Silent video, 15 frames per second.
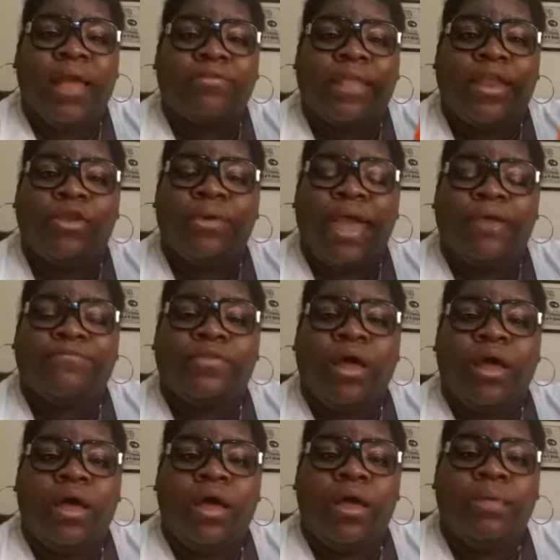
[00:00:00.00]
They don't have
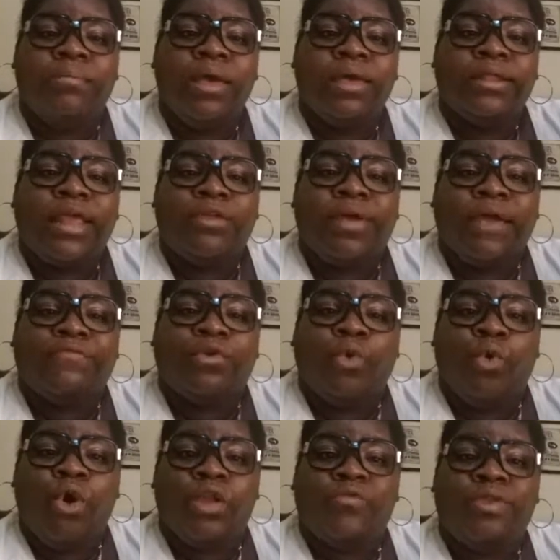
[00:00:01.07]
to
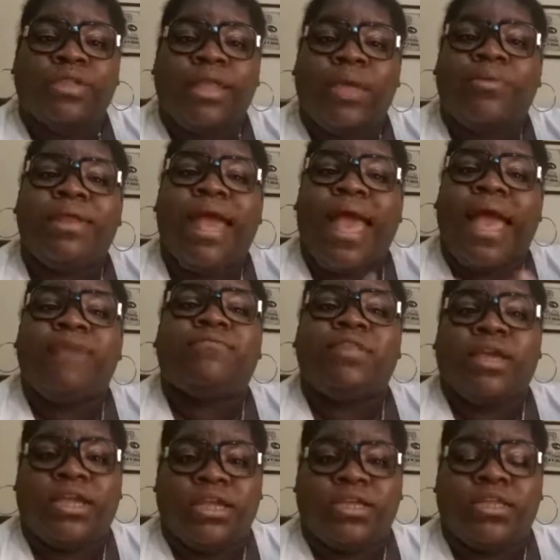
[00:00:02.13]
order it. They would have
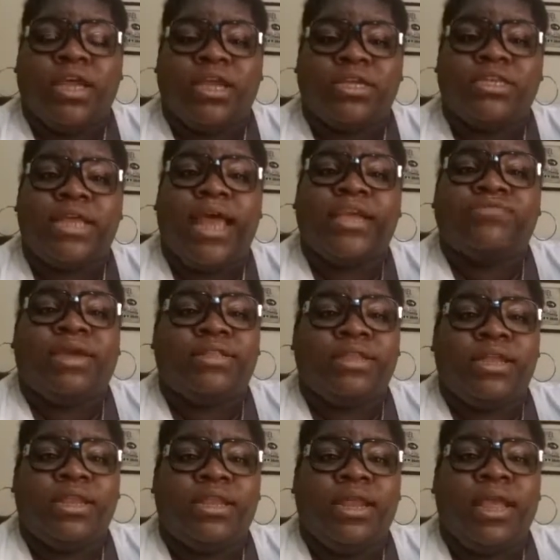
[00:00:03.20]
luggage tags right
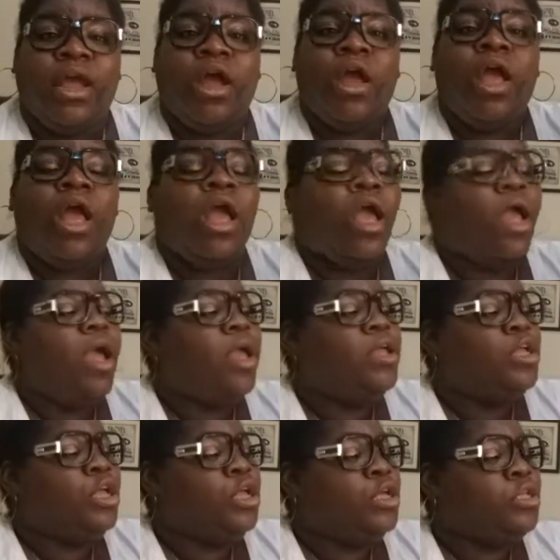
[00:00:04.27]
then and there.
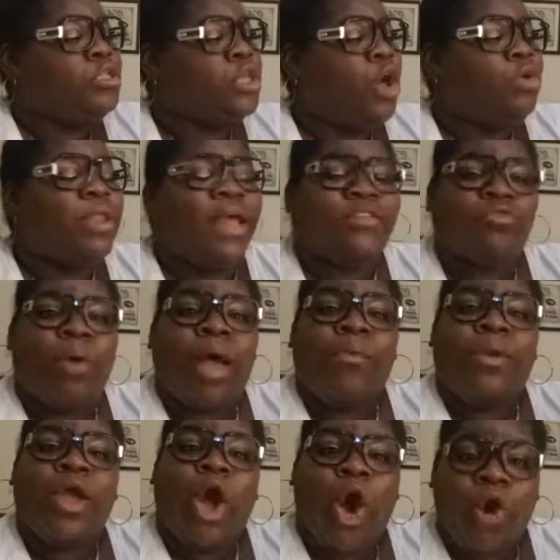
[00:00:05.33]
So that's why I
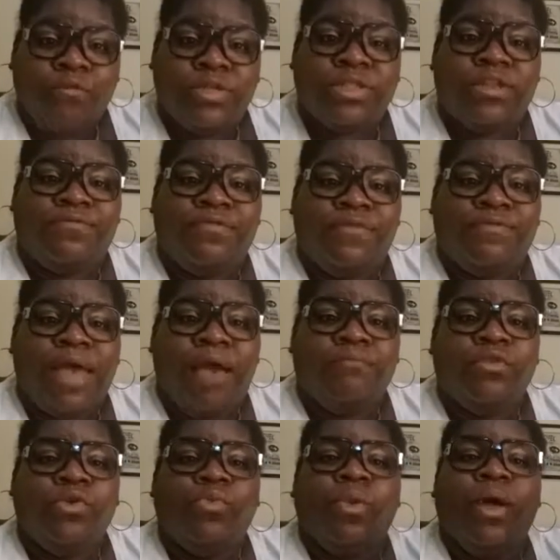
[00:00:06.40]
went over to the 5th
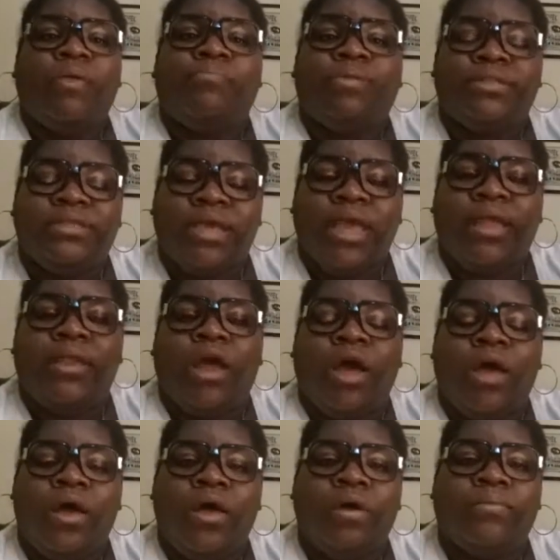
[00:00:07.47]
Avenue one, but then
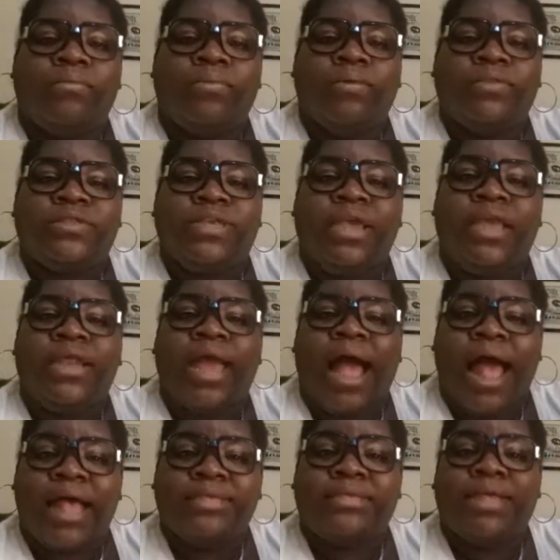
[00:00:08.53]
to get it
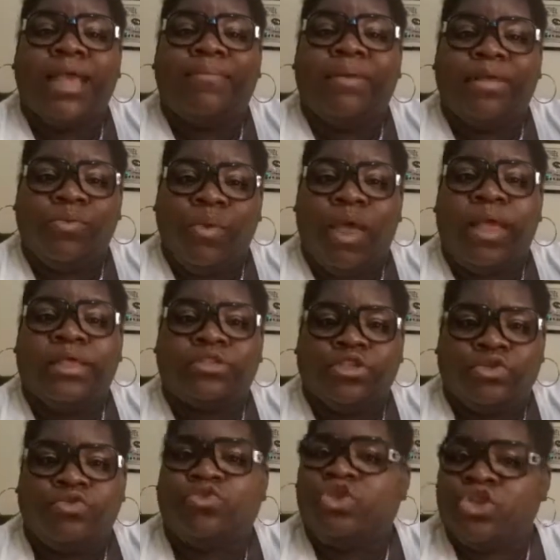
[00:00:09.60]
hot stamped,
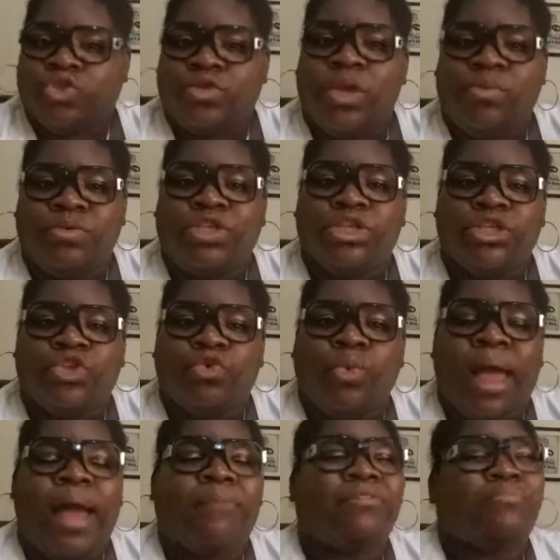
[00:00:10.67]
it was just 2
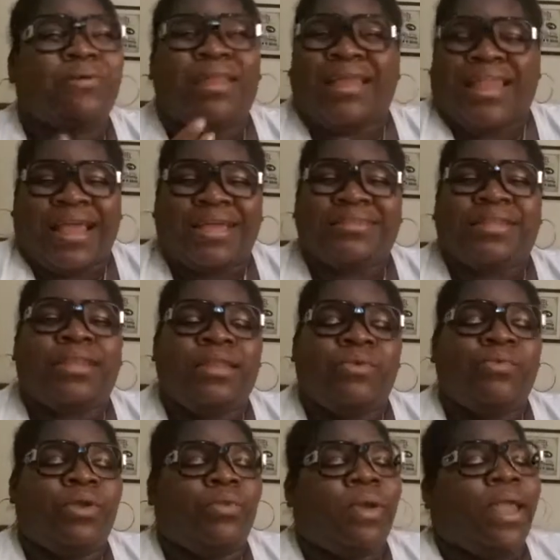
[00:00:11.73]
hours, but like I said, I
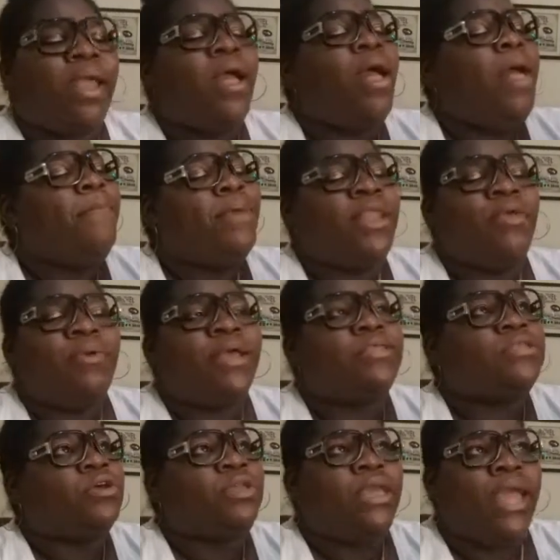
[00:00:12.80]
didn't want to wait. But anyway,
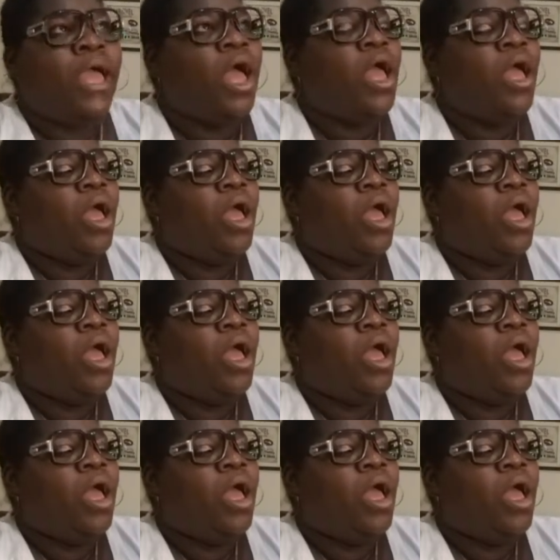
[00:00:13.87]
so yeah.